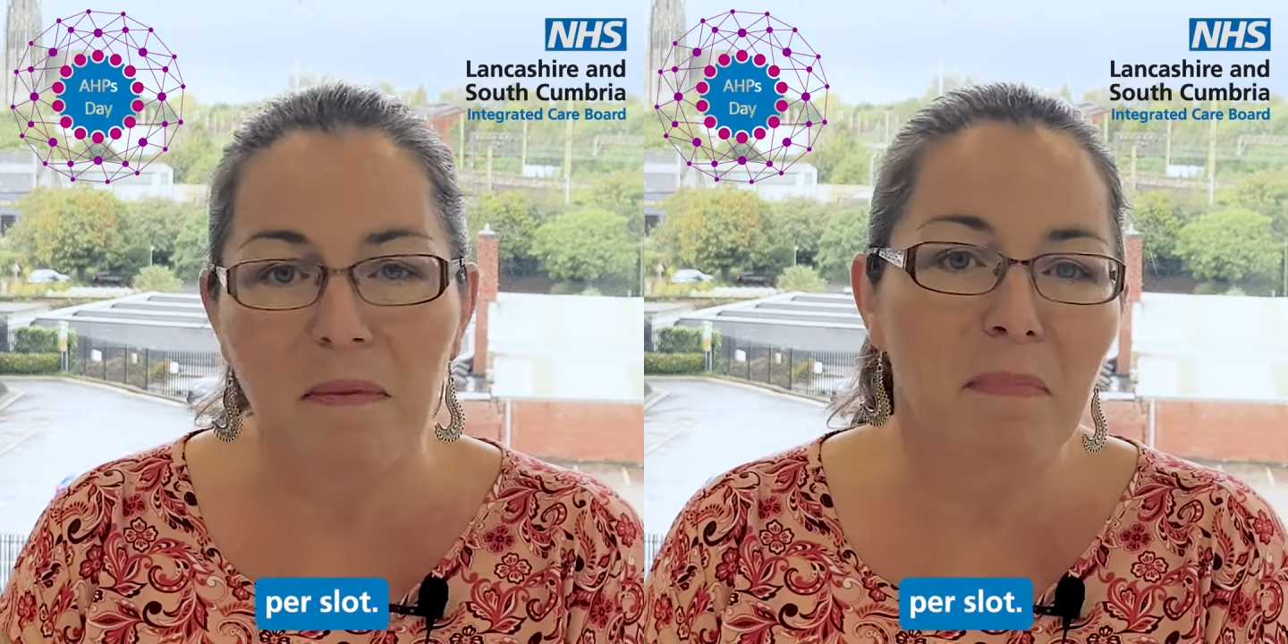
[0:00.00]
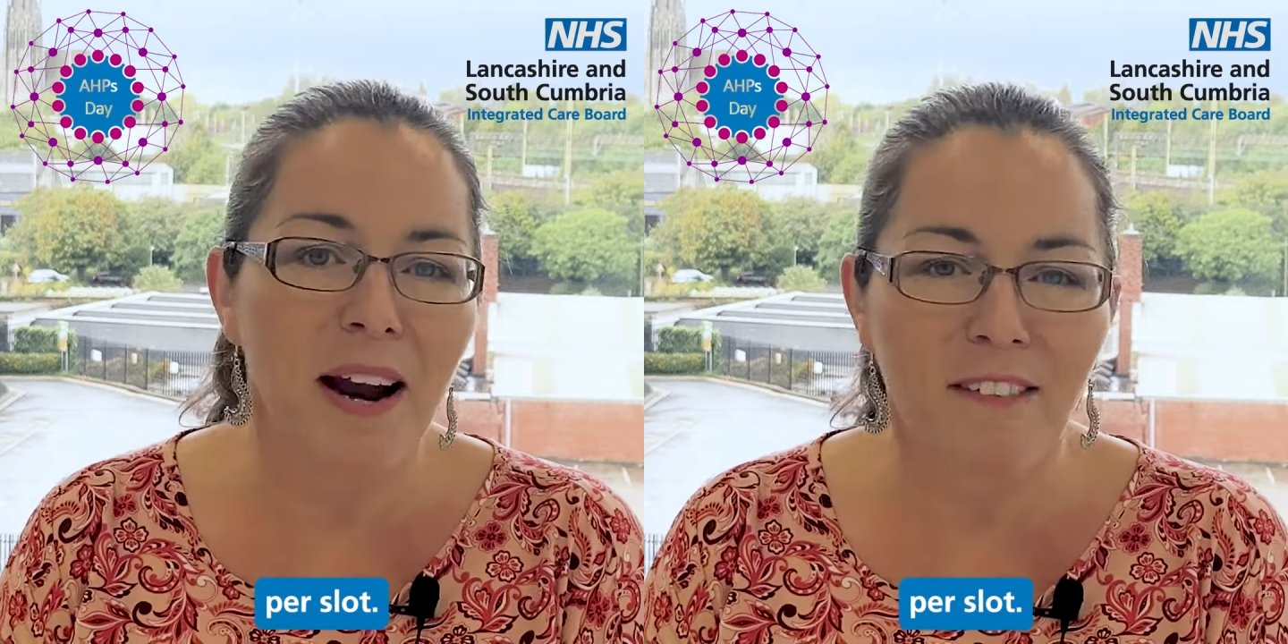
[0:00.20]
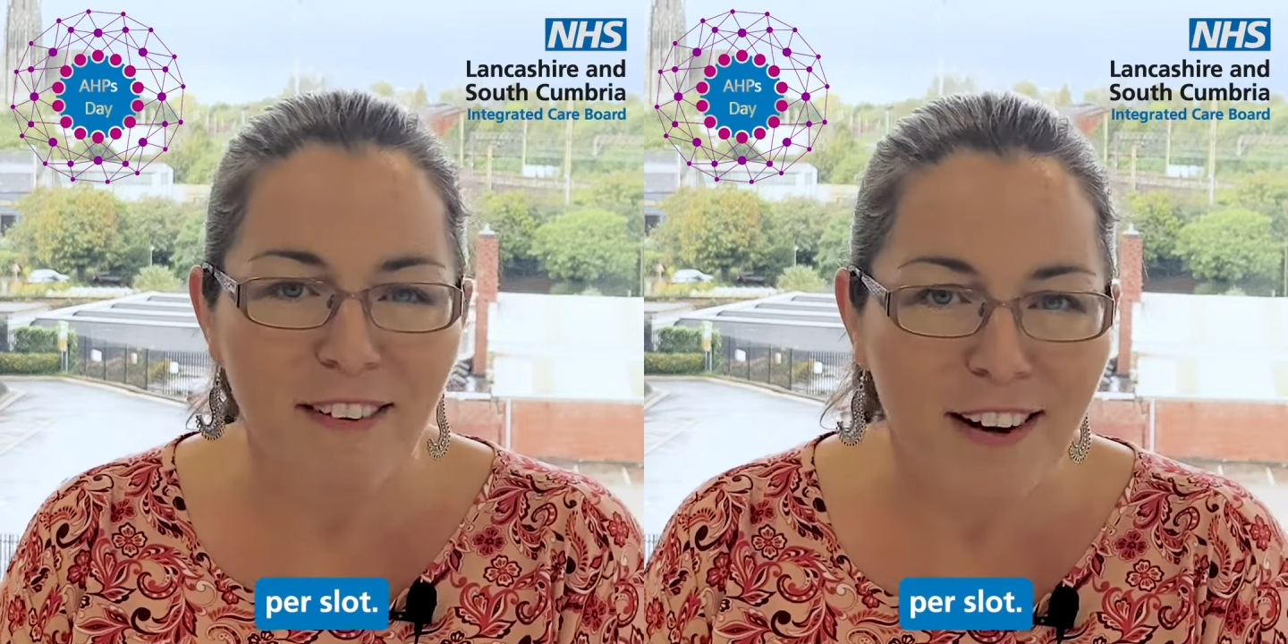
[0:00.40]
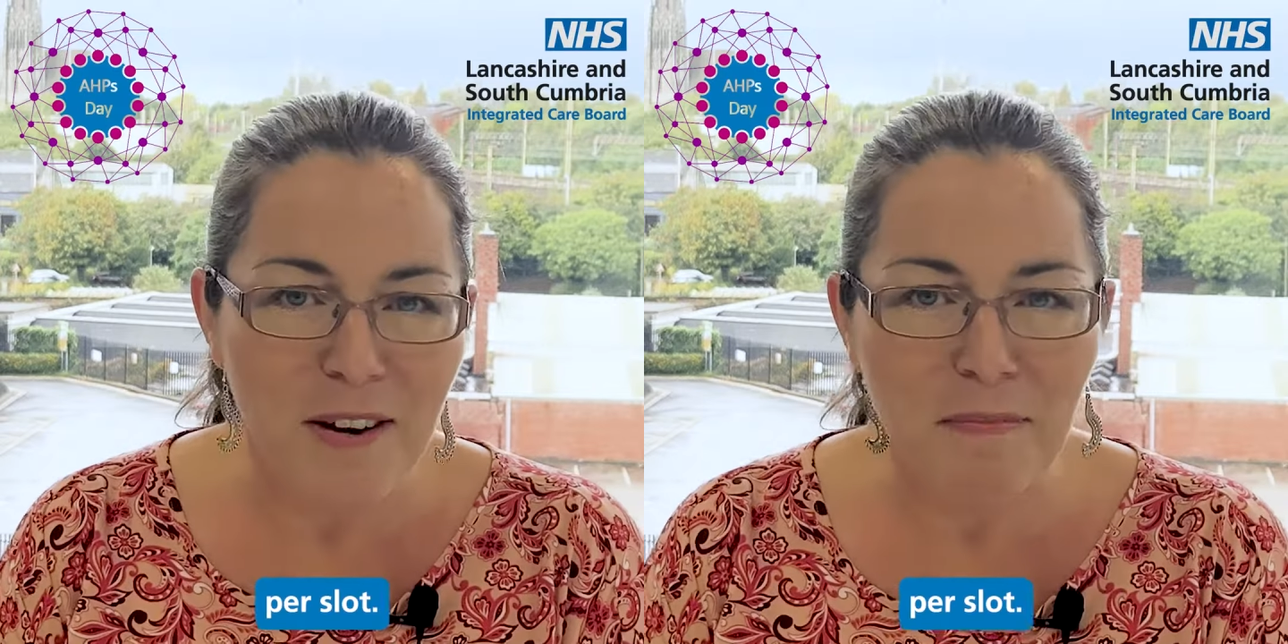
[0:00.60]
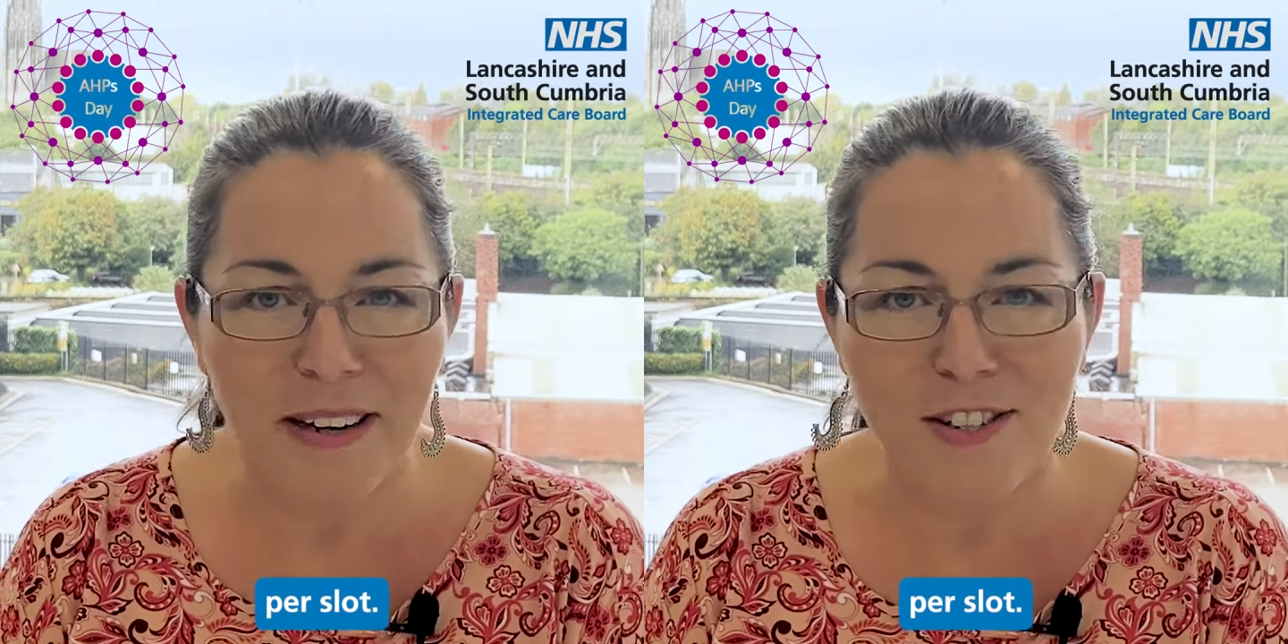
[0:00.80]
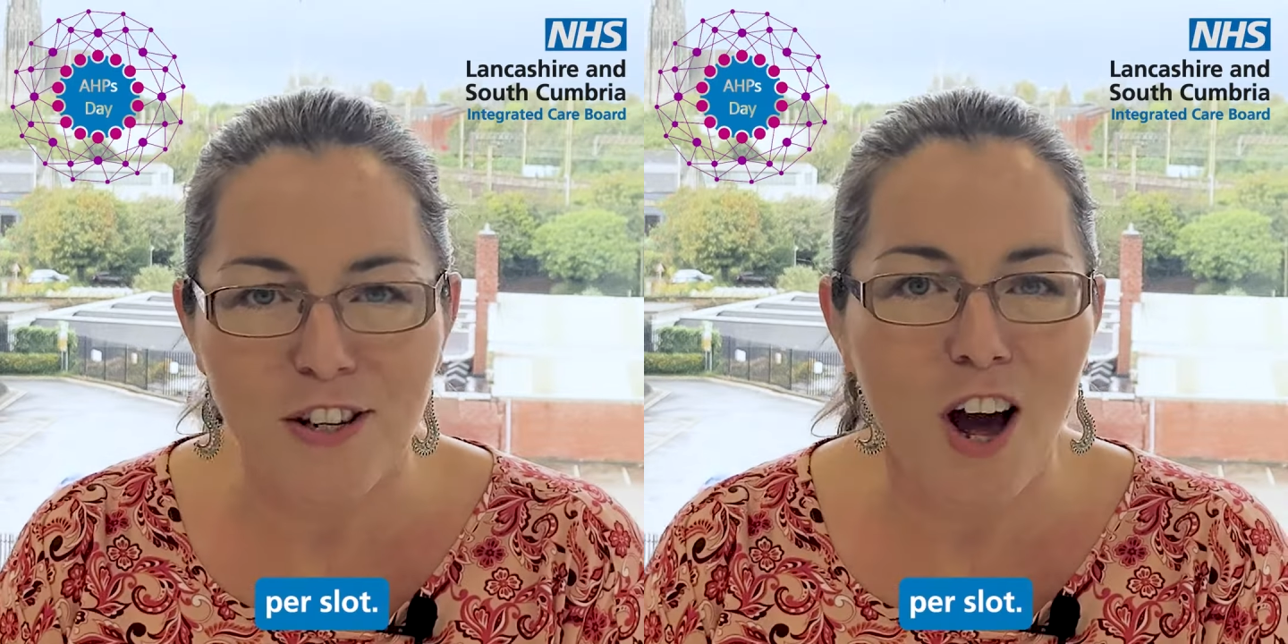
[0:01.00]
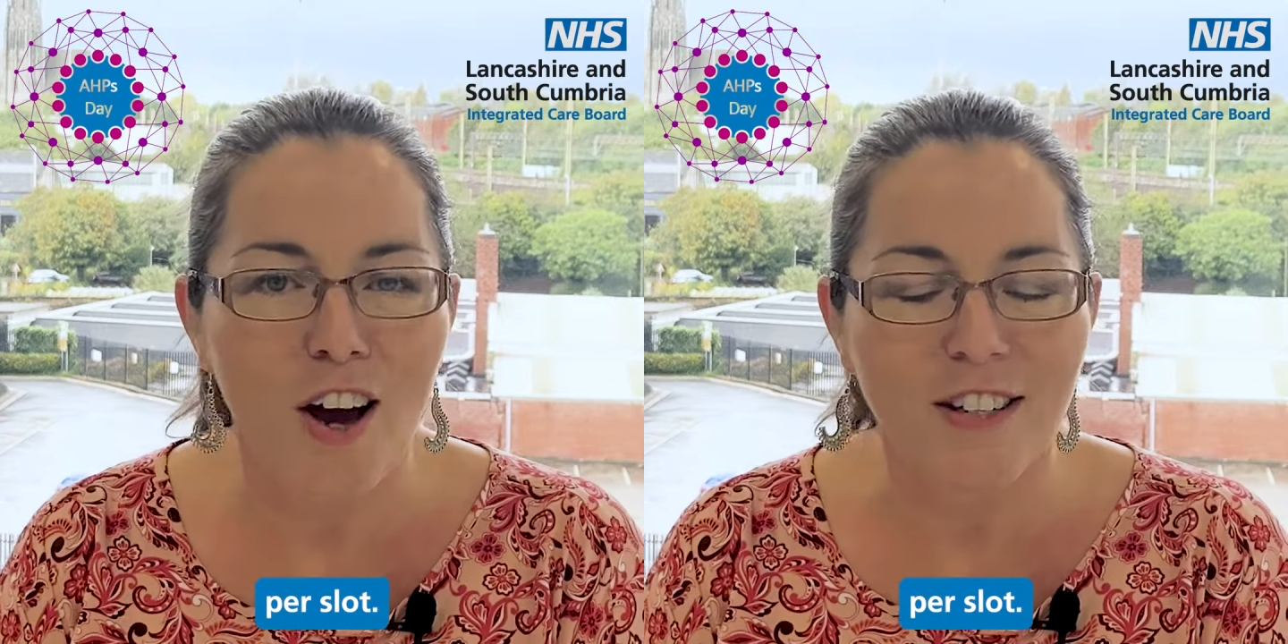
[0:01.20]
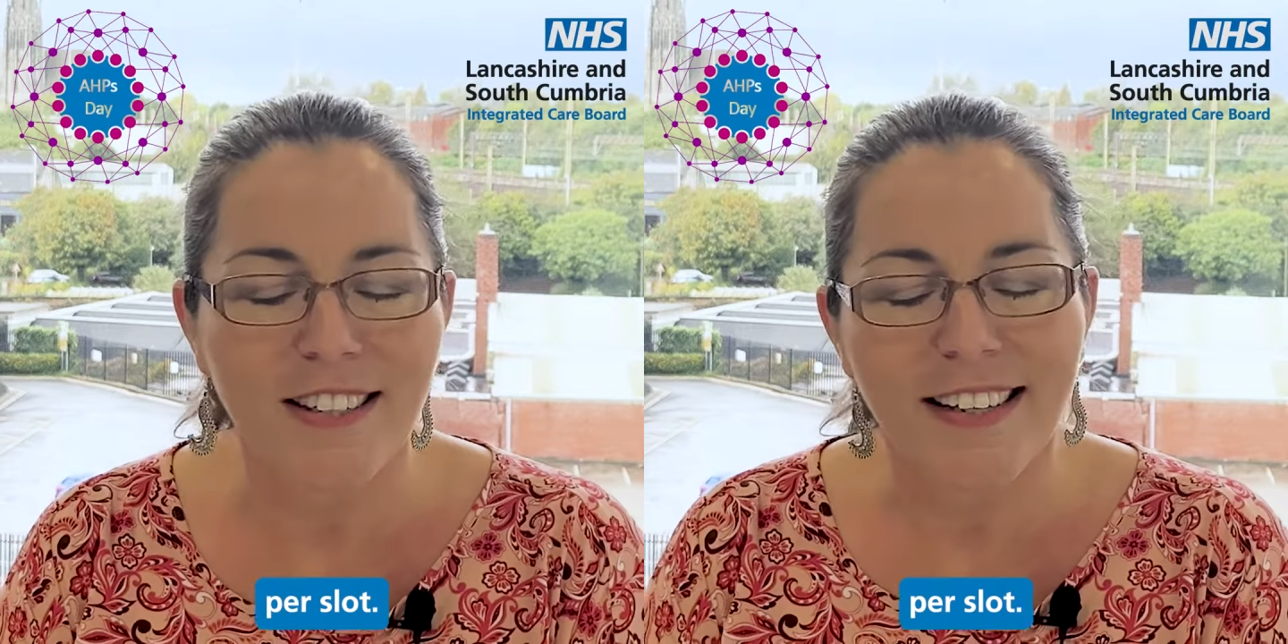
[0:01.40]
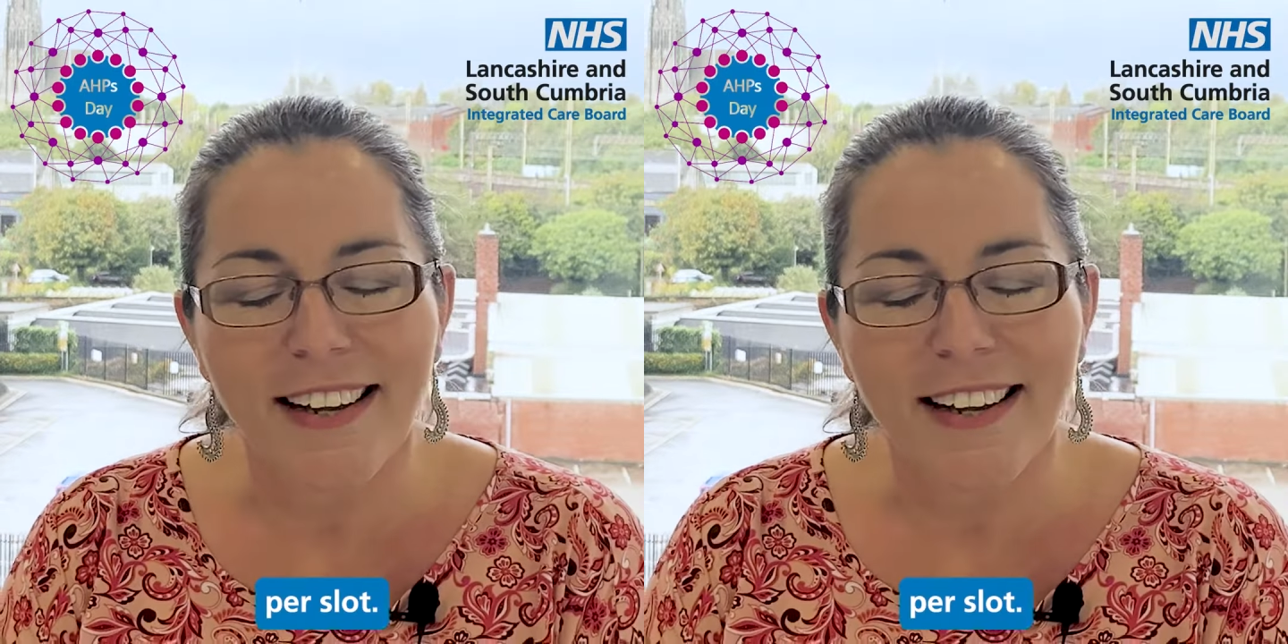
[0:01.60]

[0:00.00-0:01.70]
per, per slot.